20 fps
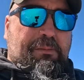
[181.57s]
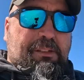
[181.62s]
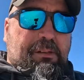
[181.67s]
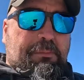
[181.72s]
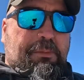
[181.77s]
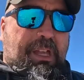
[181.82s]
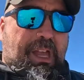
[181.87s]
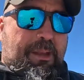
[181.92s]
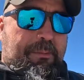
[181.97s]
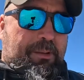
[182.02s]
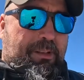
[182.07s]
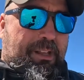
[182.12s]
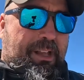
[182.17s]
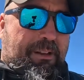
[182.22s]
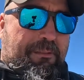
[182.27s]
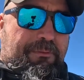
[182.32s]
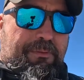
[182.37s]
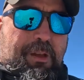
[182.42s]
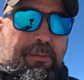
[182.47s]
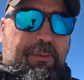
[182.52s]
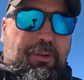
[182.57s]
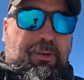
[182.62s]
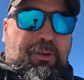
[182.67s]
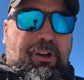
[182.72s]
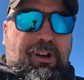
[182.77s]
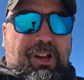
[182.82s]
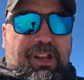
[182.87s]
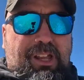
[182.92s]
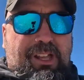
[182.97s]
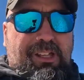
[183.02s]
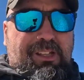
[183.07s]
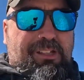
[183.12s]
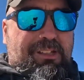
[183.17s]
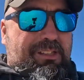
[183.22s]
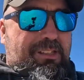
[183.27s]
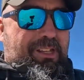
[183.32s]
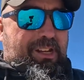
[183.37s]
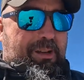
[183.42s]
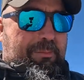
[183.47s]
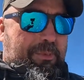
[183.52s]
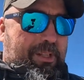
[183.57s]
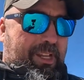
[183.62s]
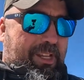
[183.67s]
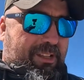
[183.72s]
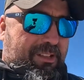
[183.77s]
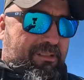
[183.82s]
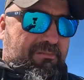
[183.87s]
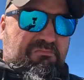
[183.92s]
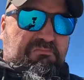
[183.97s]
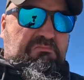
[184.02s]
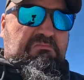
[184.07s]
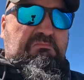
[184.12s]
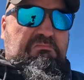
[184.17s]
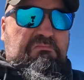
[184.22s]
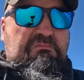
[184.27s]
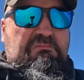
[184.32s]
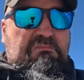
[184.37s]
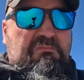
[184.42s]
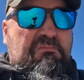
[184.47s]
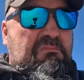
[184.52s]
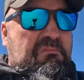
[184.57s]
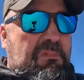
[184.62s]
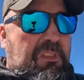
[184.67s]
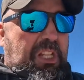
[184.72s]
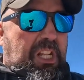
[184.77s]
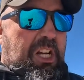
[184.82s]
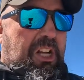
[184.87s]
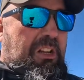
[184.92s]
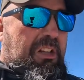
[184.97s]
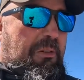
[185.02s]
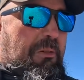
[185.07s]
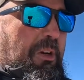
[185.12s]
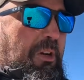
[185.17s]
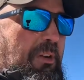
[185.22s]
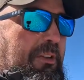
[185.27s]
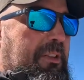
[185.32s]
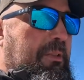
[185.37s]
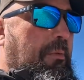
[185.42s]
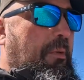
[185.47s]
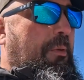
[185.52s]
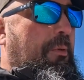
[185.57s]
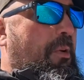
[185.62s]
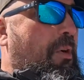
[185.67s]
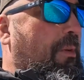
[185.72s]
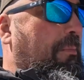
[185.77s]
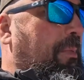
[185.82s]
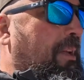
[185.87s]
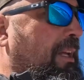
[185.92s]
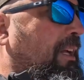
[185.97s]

sometime in like February, and I'm like, you know, I want to go somewhere warm.